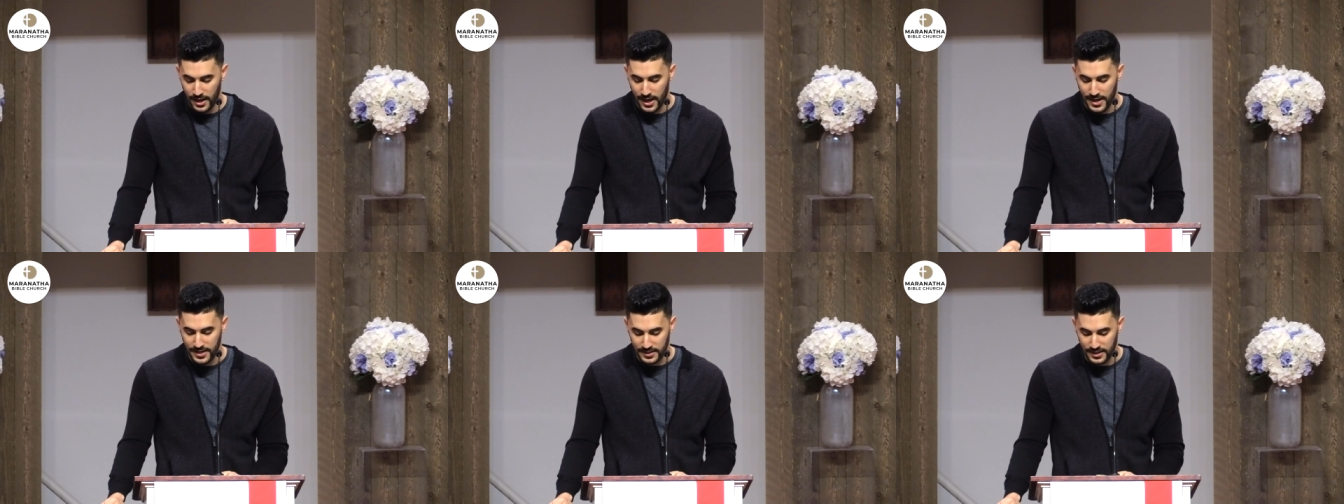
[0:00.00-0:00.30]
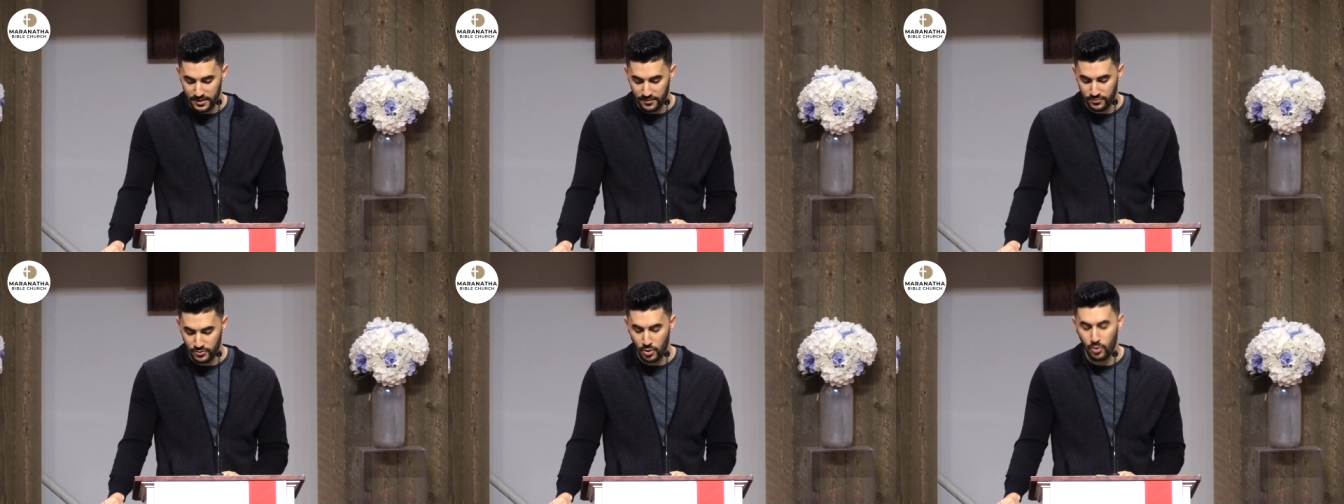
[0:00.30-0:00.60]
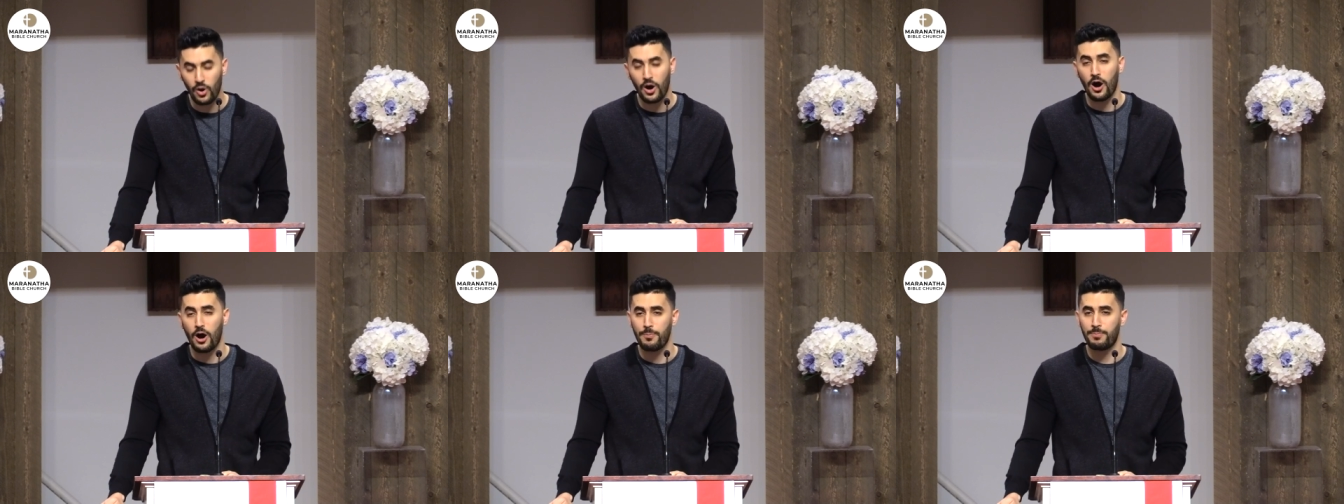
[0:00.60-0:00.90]
And give
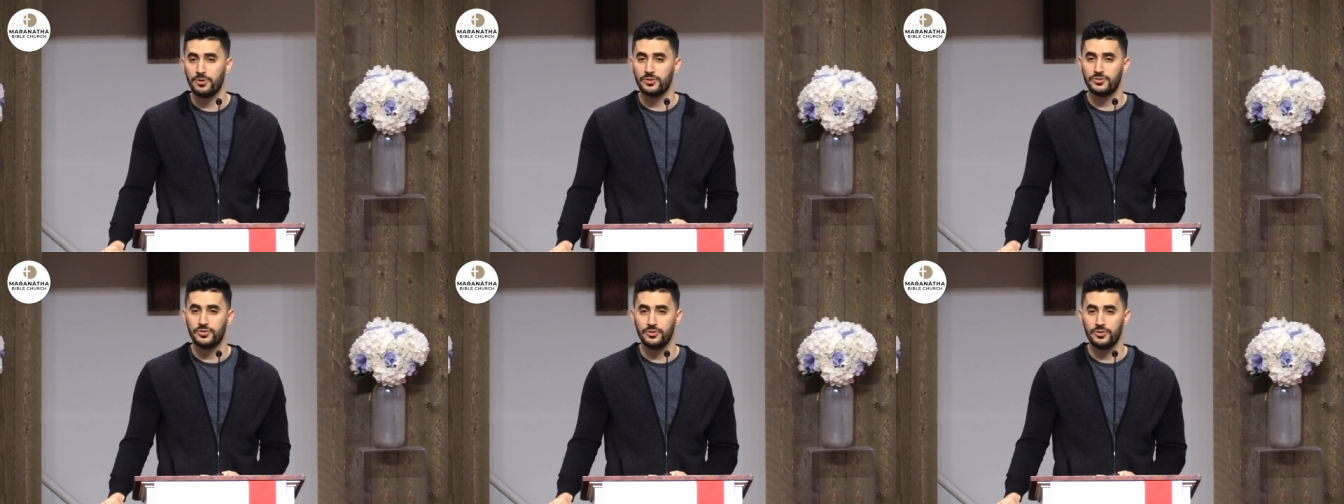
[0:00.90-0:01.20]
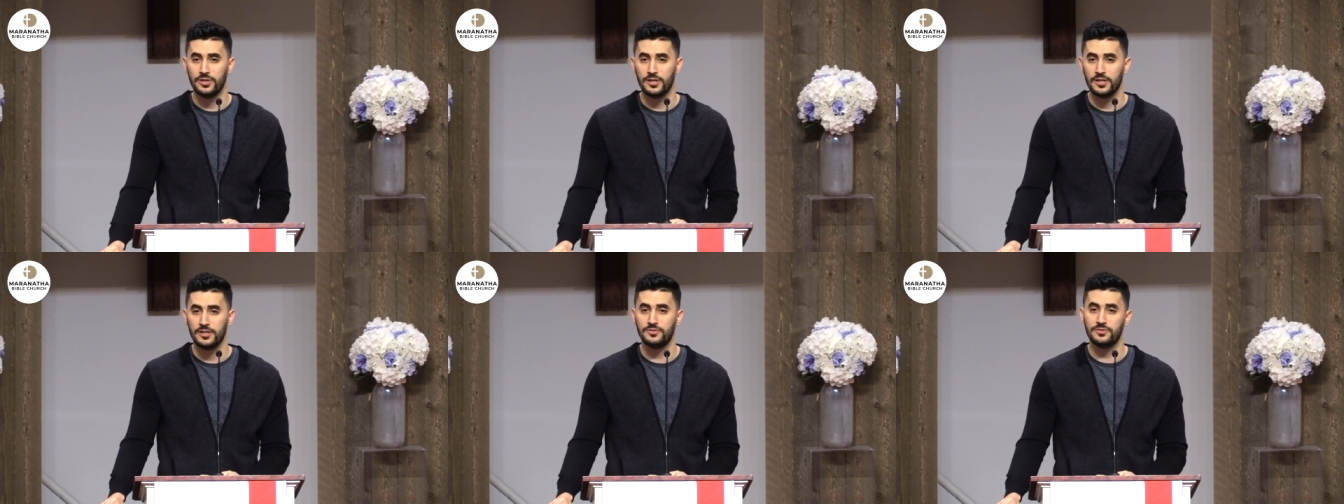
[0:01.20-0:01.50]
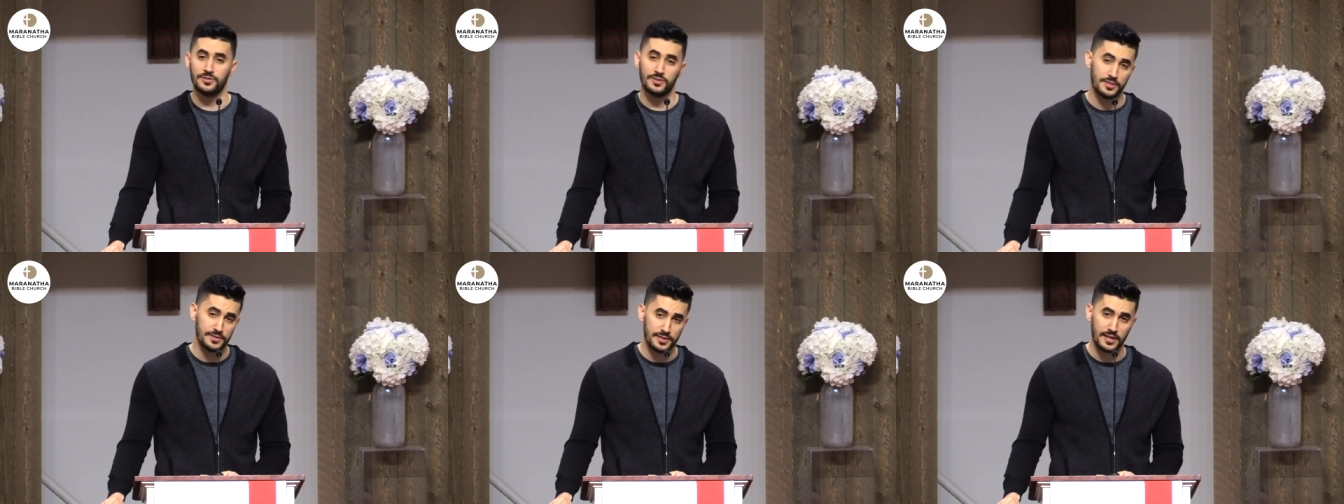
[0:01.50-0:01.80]
no opportunity
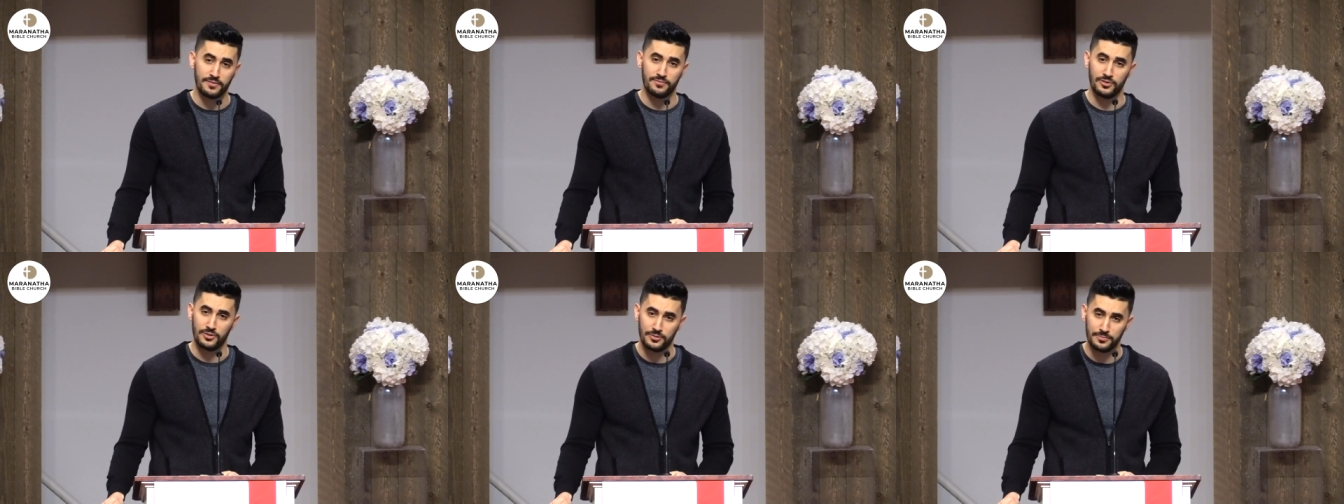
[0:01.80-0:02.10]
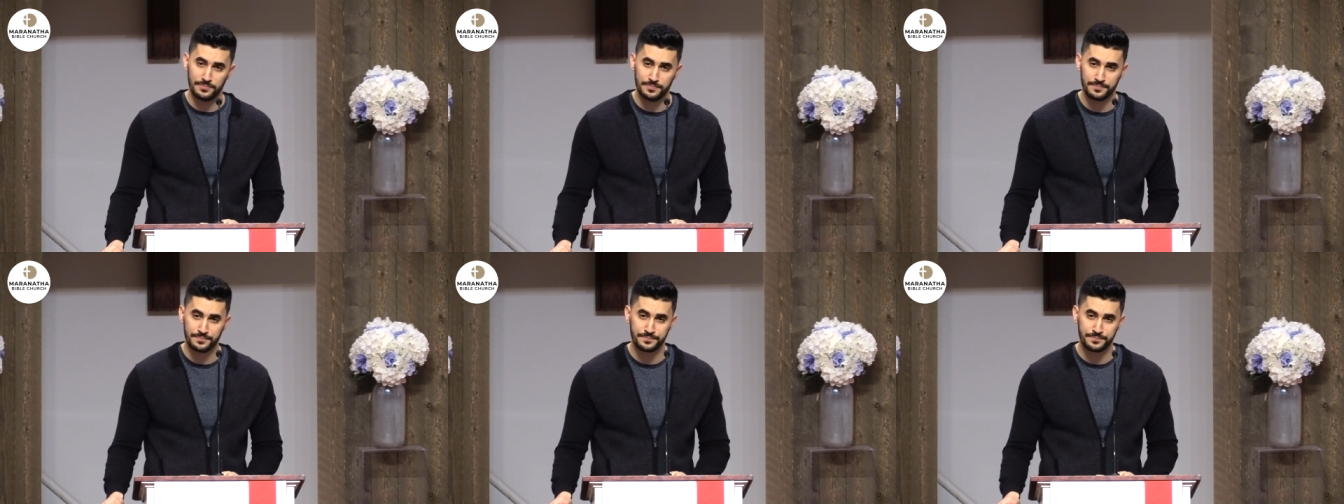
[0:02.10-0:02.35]
to the devil.